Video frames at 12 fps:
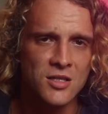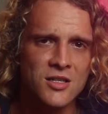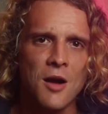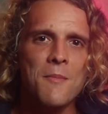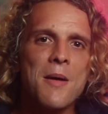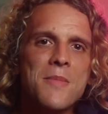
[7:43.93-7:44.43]

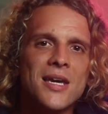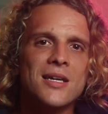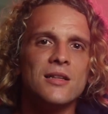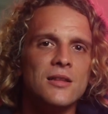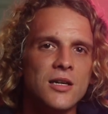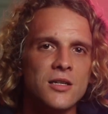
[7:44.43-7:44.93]
Start by
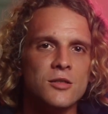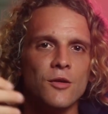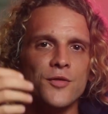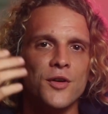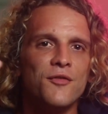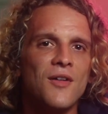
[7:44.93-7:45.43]
making a list
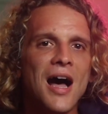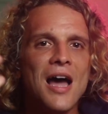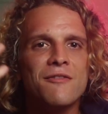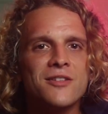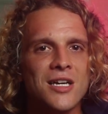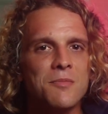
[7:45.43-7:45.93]
of the
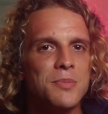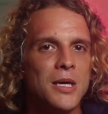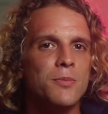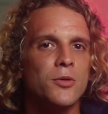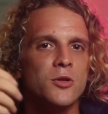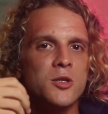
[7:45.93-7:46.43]
5 10
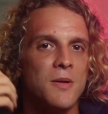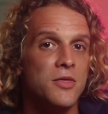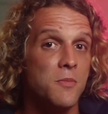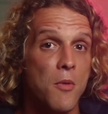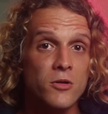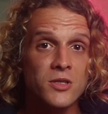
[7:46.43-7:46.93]
people you
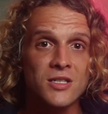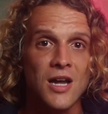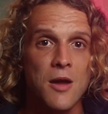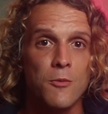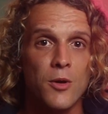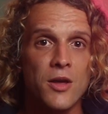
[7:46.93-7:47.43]
spend the most
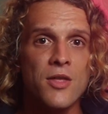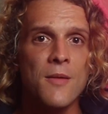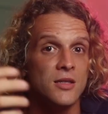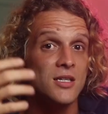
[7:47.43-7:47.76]
time with.